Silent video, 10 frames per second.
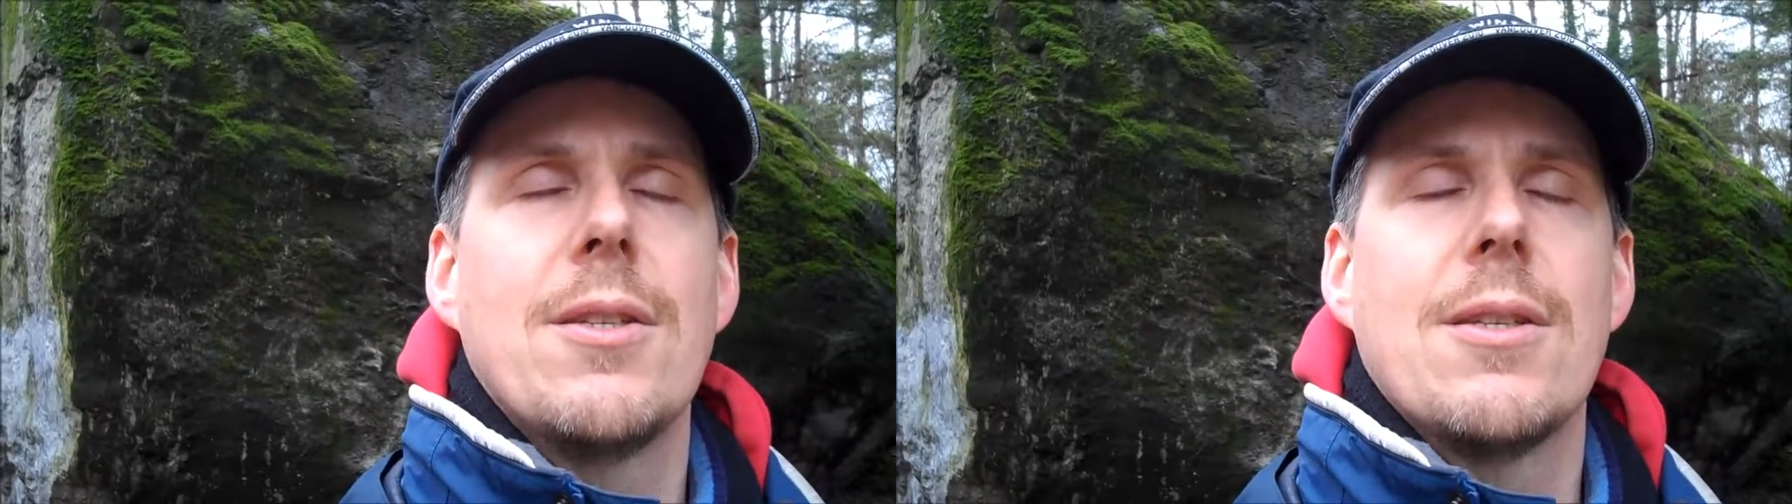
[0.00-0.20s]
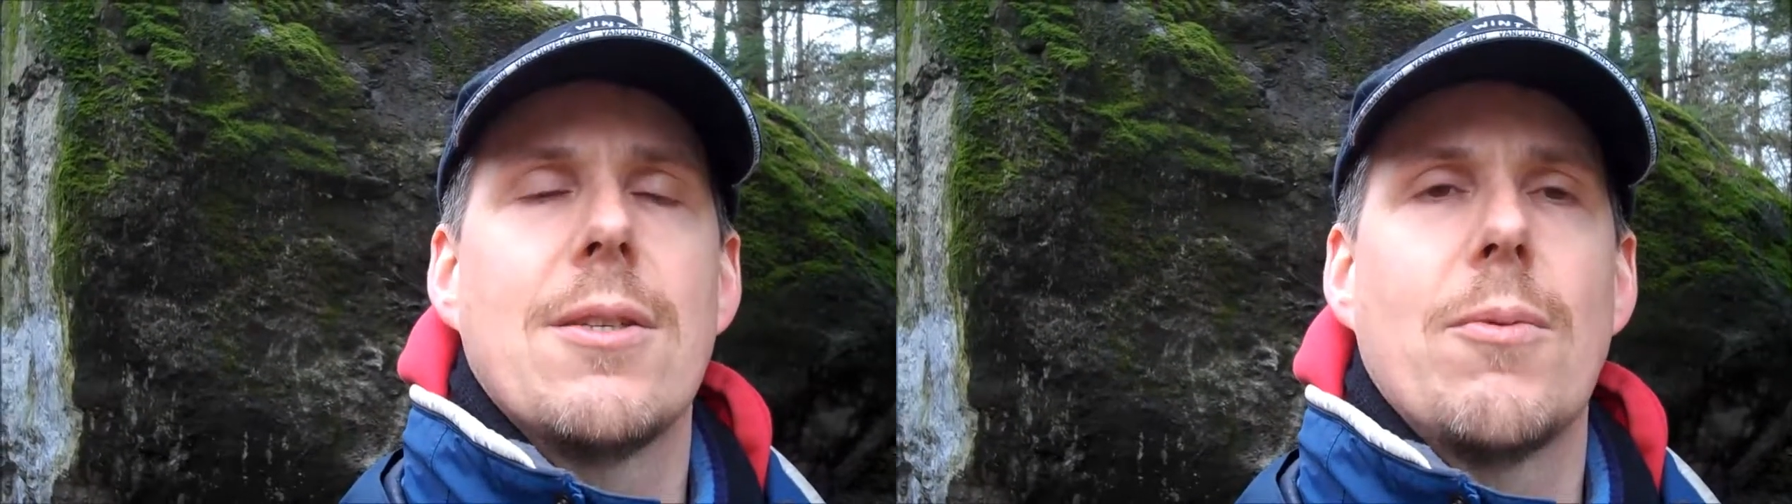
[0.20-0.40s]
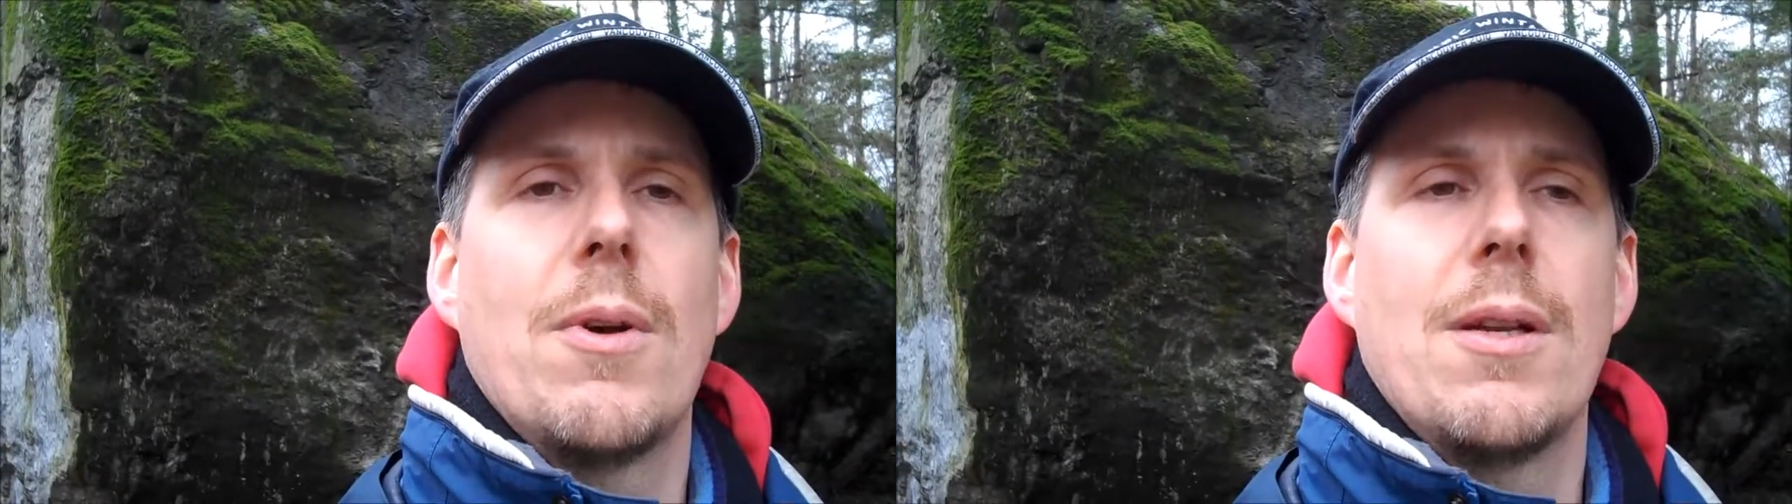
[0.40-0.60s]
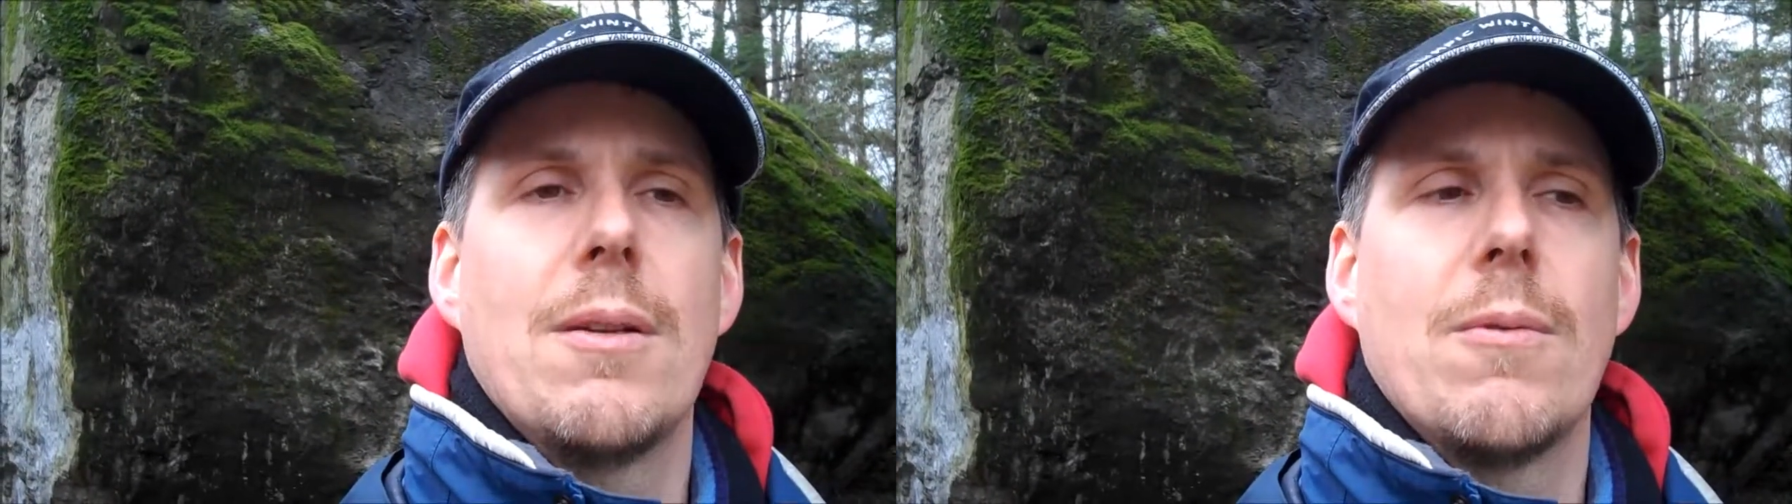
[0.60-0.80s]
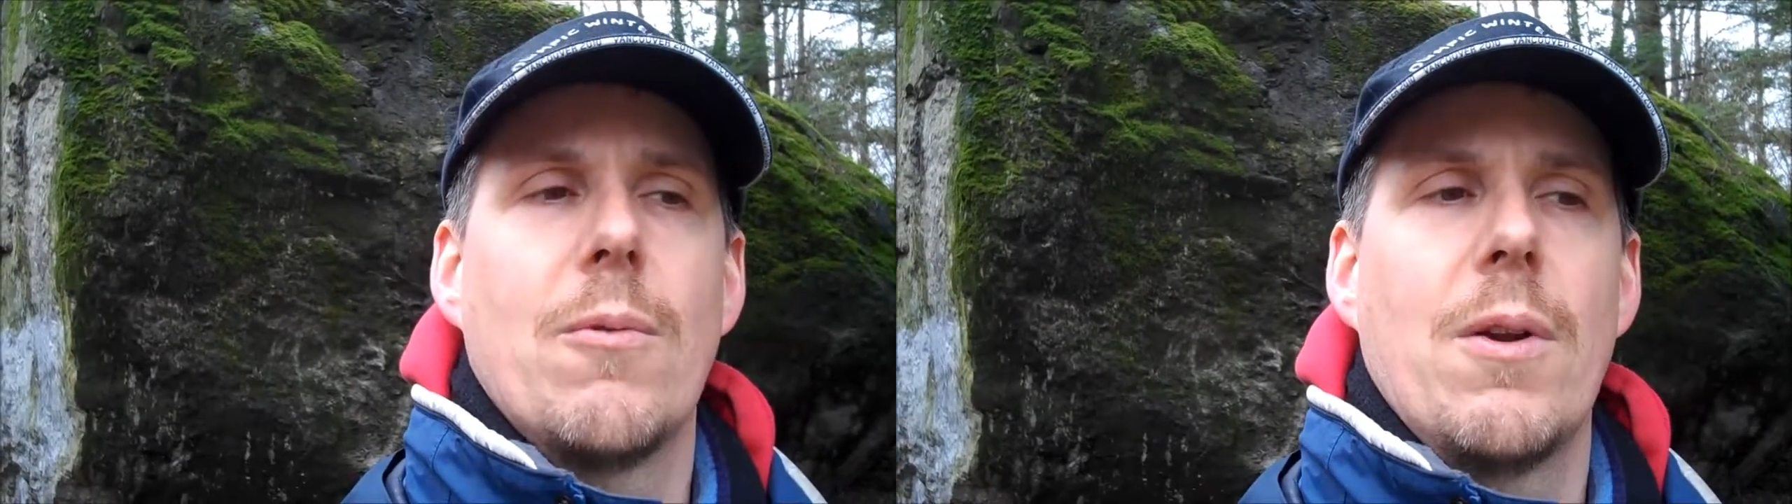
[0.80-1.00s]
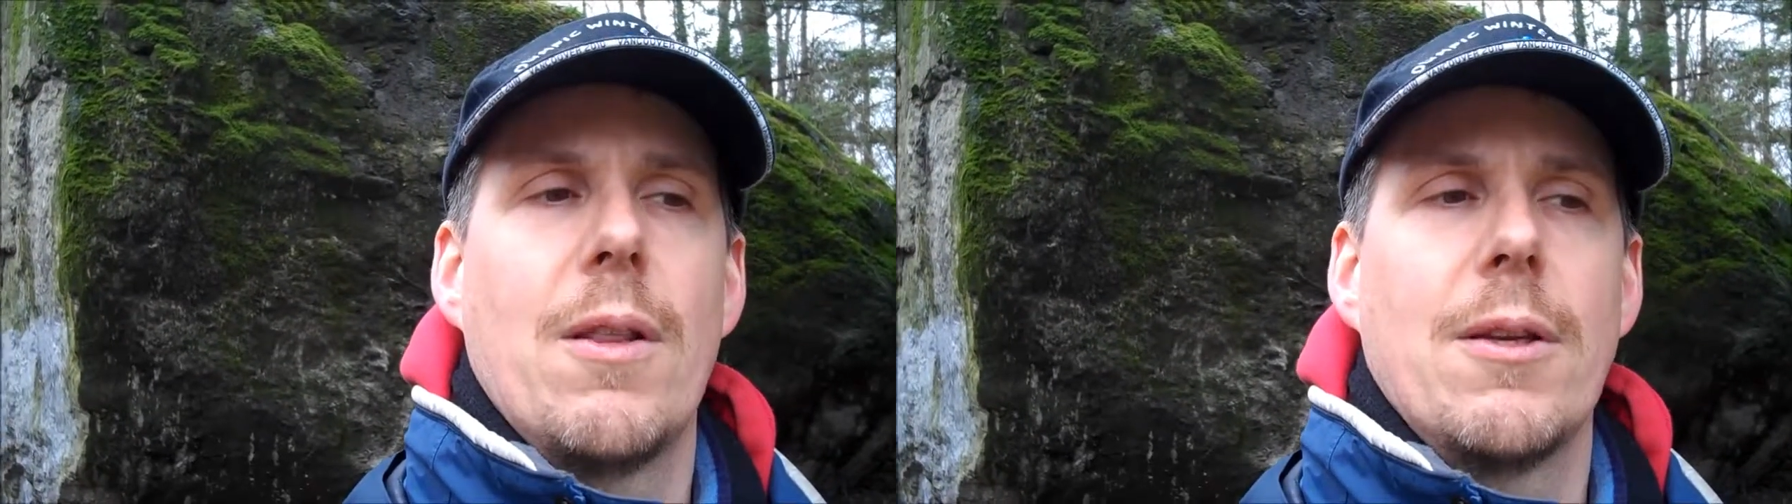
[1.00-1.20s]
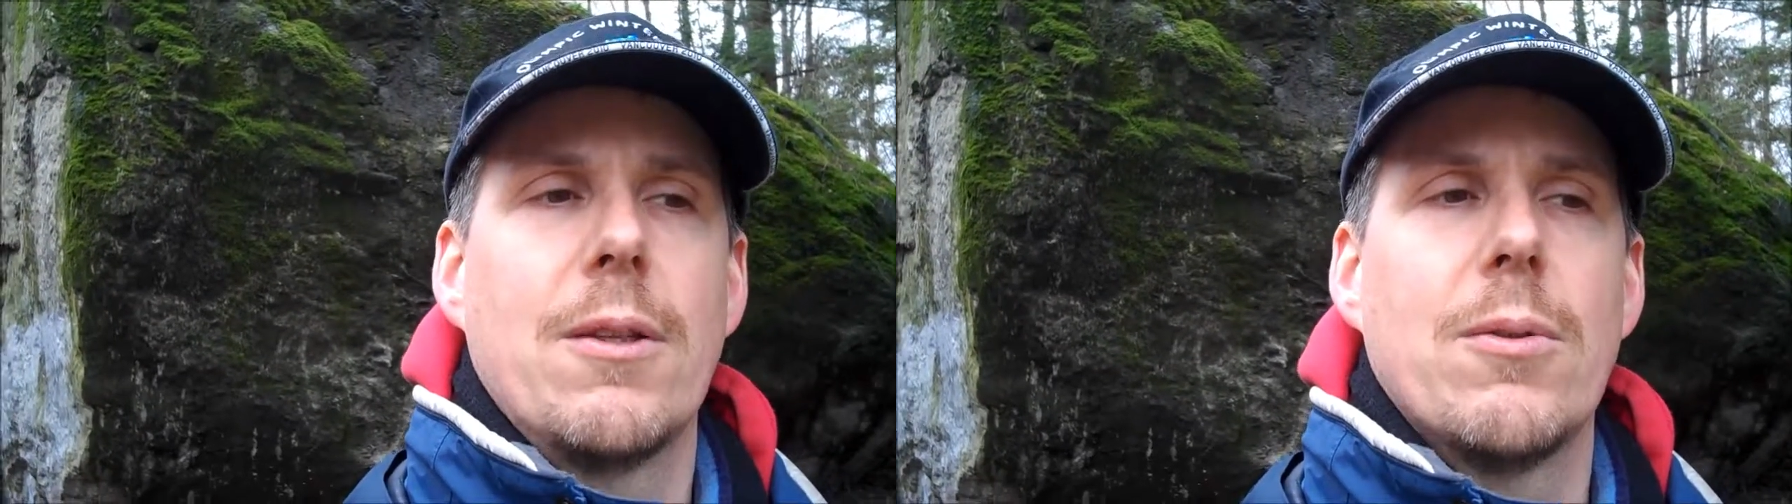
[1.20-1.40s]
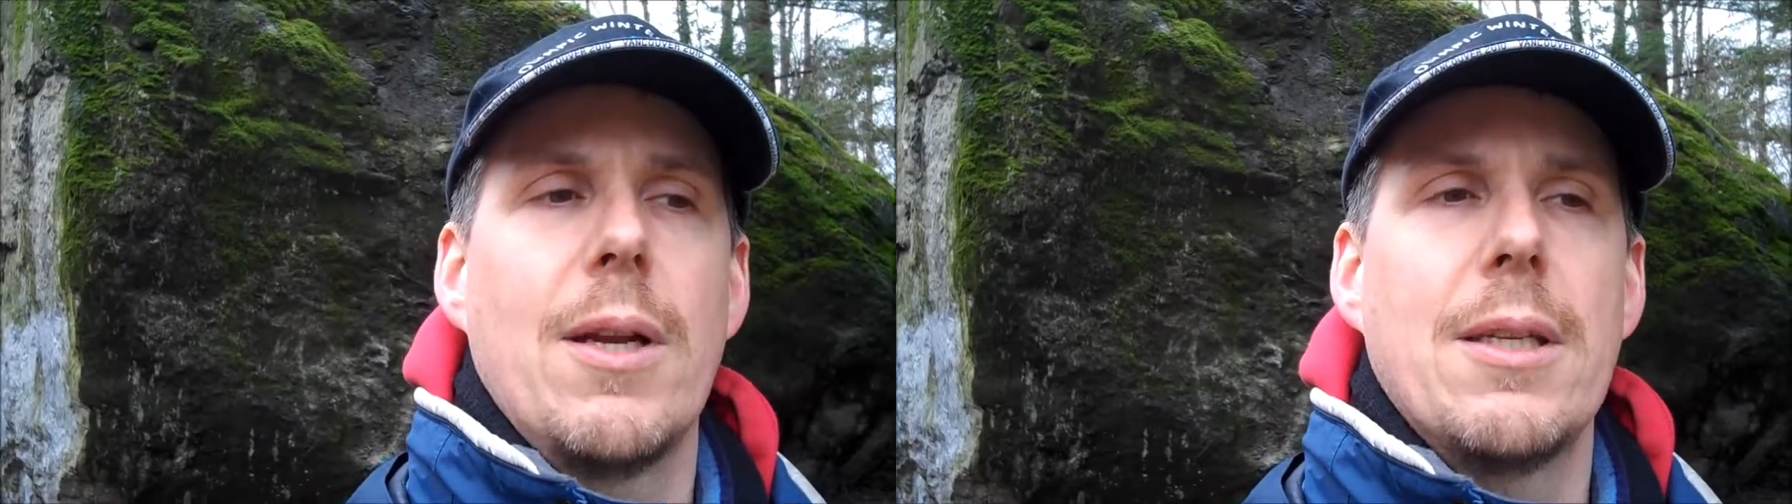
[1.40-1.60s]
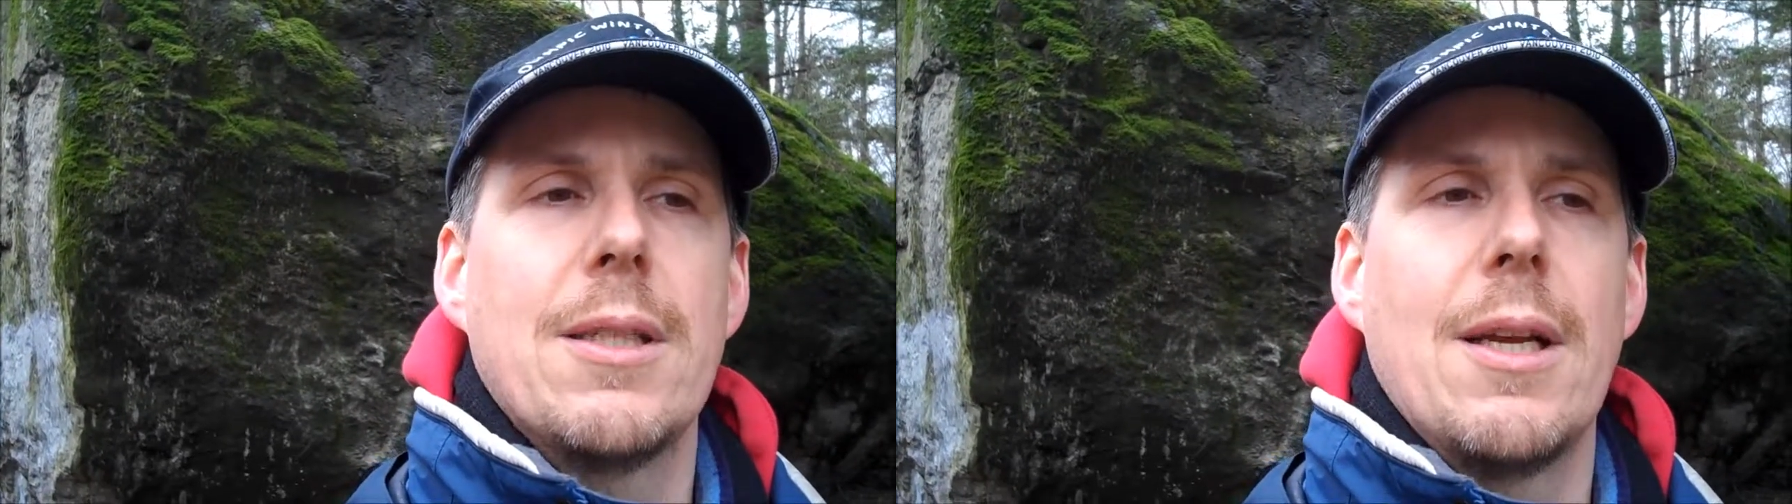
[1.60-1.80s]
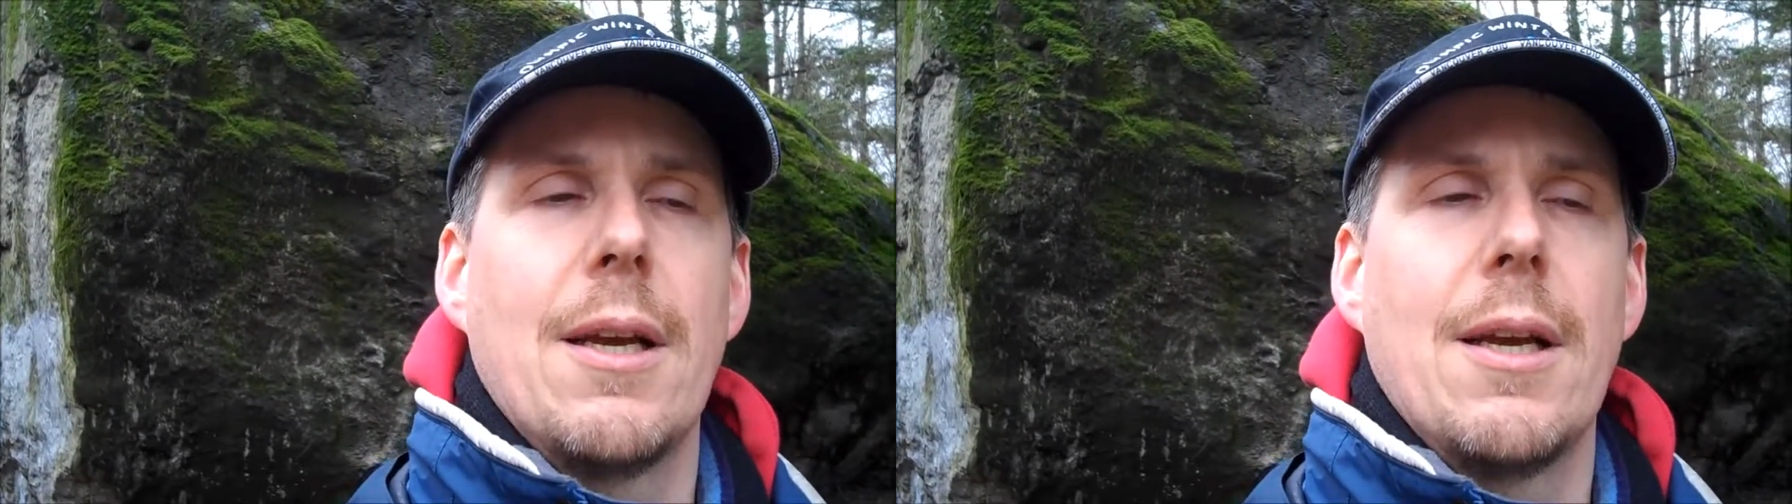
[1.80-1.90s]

This is one of the great